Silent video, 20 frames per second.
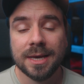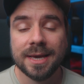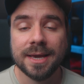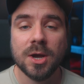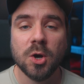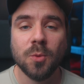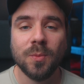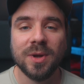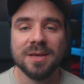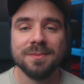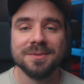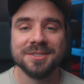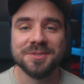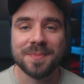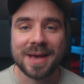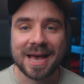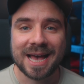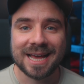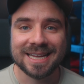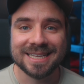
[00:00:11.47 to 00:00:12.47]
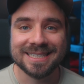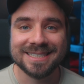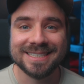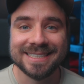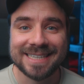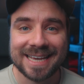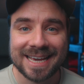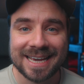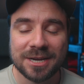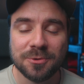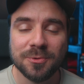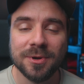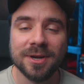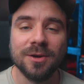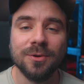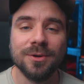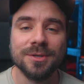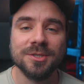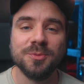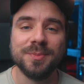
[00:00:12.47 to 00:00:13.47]
Hey yo, my name is Matt, and today we are
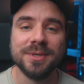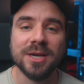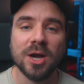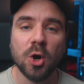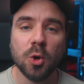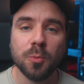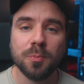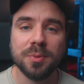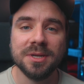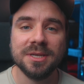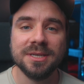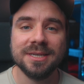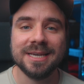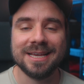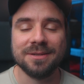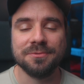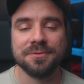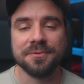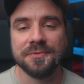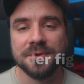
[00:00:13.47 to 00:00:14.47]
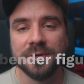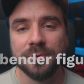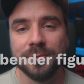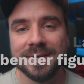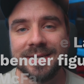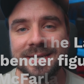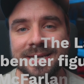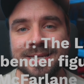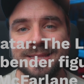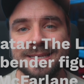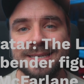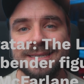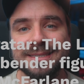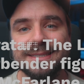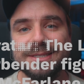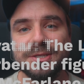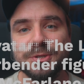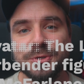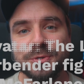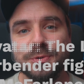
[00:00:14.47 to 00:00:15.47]
going to be opening and reviewing
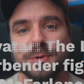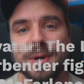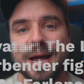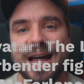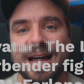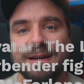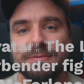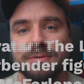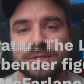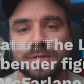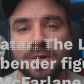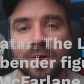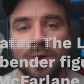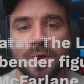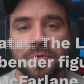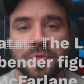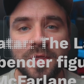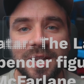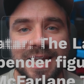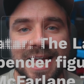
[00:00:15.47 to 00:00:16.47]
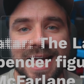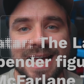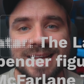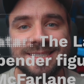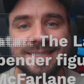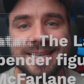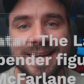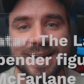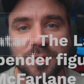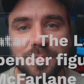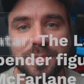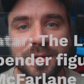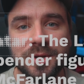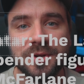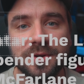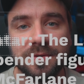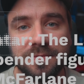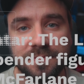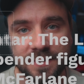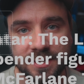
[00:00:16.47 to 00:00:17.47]
these new Avatar The Last
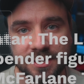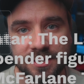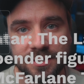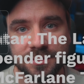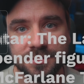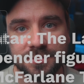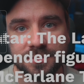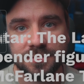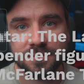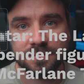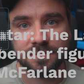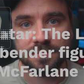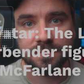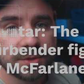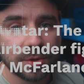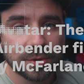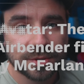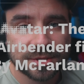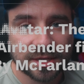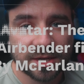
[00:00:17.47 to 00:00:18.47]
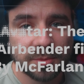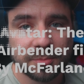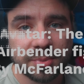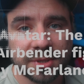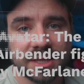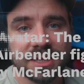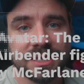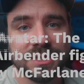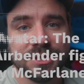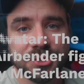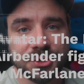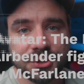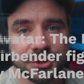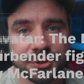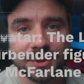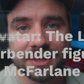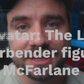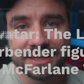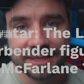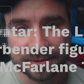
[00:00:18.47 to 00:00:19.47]
Airbender figures. So it's a completely
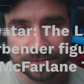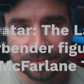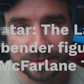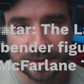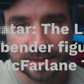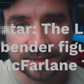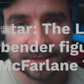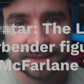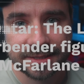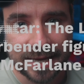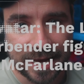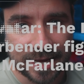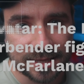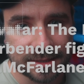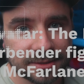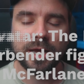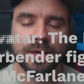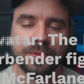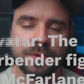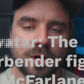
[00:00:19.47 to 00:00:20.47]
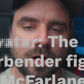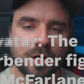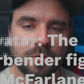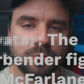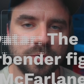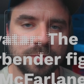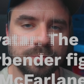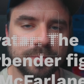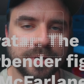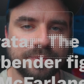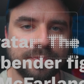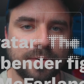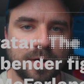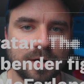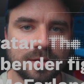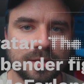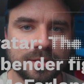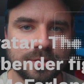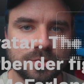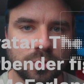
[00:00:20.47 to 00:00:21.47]
new and different set, and they're all from
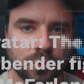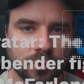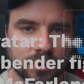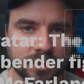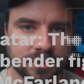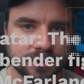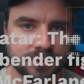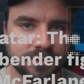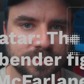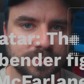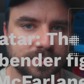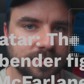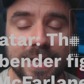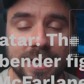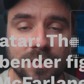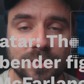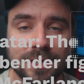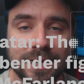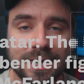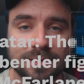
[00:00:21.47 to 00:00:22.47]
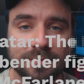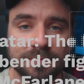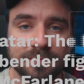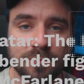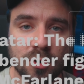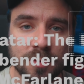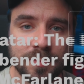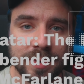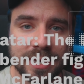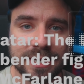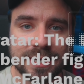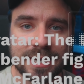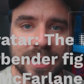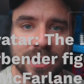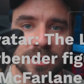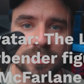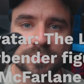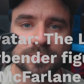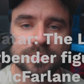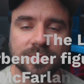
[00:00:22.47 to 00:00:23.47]
McFarlane Toys. And I only got the four main
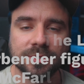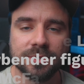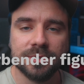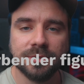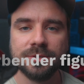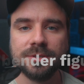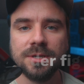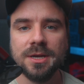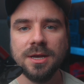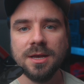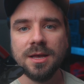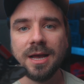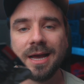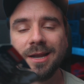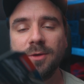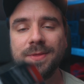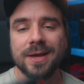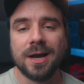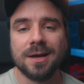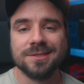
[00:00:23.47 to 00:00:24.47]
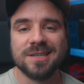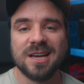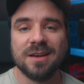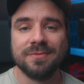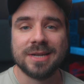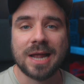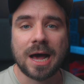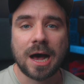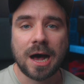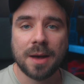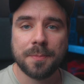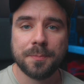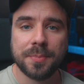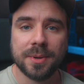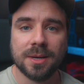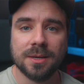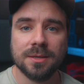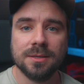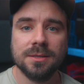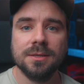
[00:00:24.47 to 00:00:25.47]
characters. I know they also have an
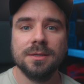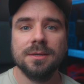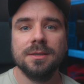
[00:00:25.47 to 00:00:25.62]
Appa.